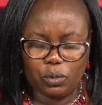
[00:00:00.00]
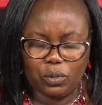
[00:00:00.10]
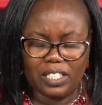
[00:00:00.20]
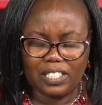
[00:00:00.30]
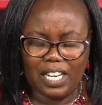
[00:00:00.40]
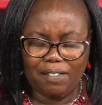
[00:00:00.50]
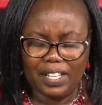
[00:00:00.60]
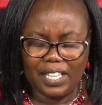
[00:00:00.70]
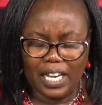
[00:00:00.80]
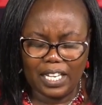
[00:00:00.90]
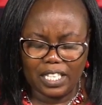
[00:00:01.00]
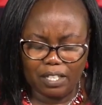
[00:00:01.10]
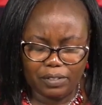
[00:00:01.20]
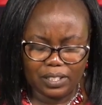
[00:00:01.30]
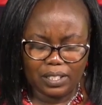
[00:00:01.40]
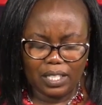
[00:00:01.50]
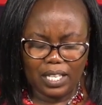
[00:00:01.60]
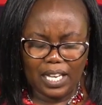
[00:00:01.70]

to discover their gifts